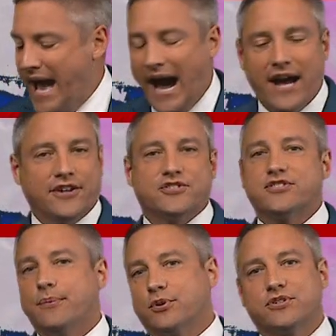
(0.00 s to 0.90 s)
On a
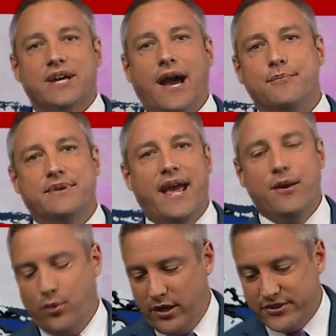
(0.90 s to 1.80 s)
summertime day
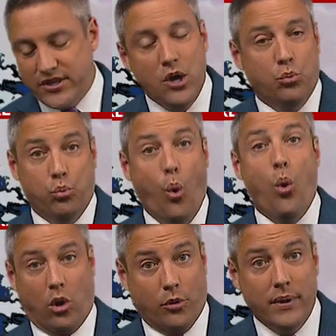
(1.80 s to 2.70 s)
where it's
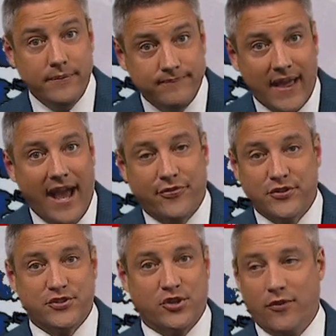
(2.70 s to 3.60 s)
warm at the
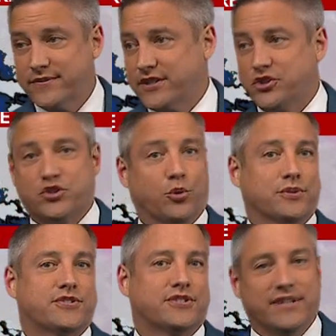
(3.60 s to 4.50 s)
surface, a short
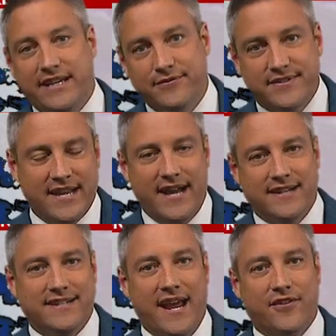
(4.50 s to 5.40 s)
sleeves kind
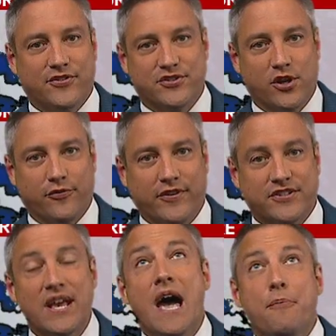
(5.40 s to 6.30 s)
of day at the
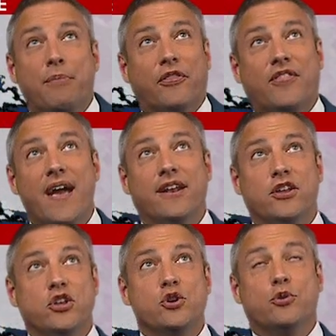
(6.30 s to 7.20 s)
surface, but then
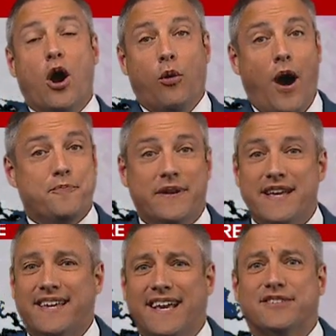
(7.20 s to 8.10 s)
you go up and
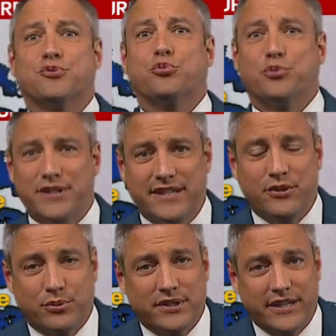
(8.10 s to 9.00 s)
it gets really,
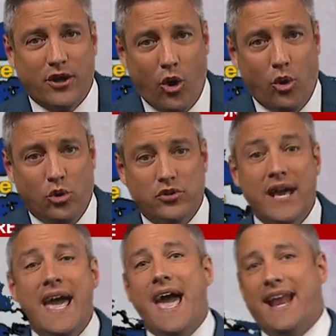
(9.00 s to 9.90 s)
really cold
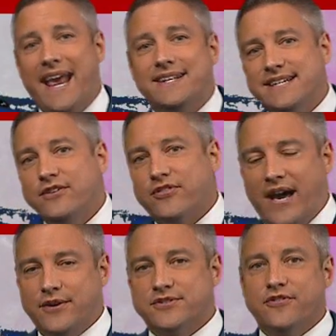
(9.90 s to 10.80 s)
at
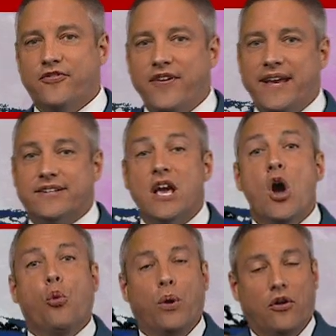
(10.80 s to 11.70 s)
18,000 feet.
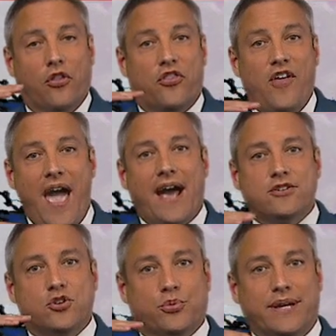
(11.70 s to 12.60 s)
Well, that
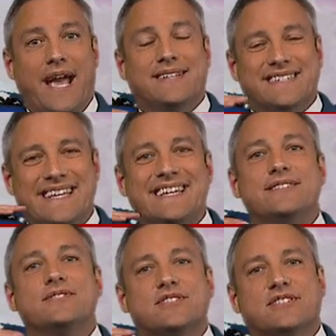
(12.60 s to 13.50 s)
creates
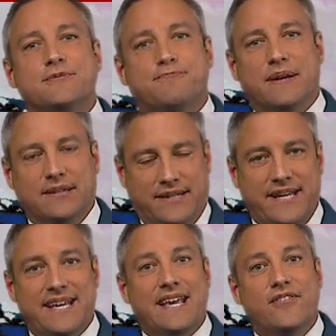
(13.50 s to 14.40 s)
instability
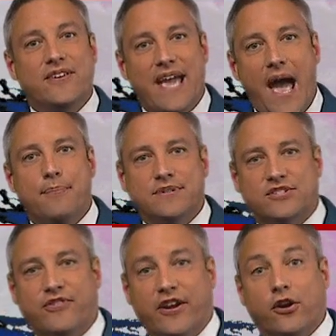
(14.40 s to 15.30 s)
in the
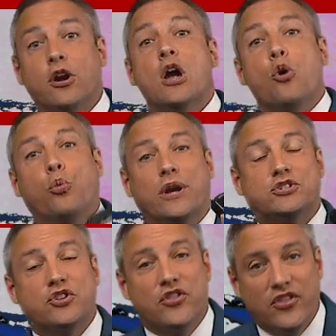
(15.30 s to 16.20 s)
atmosphere,
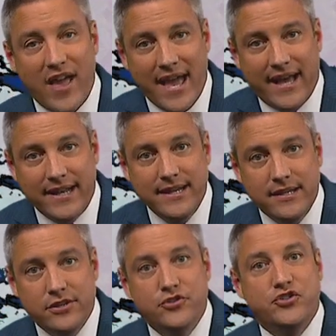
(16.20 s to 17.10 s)
which then
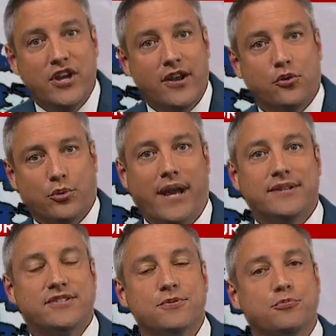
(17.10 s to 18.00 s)

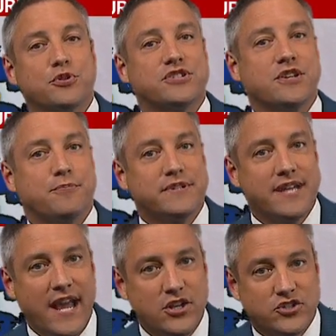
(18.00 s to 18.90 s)
generates
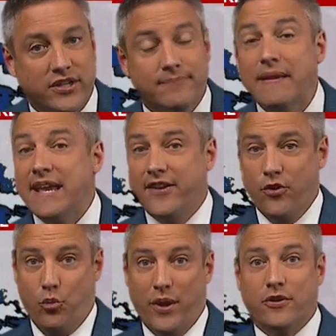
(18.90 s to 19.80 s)
precipitation. In the
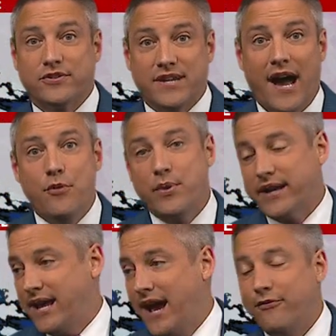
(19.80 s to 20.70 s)
wintertime, we can
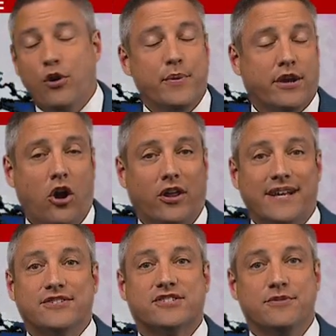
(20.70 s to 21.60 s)
have what we call
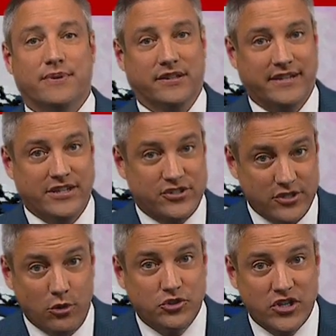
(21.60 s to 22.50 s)
instability
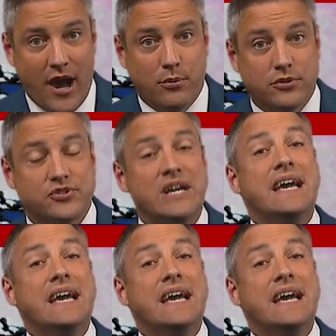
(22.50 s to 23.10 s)
snow showers.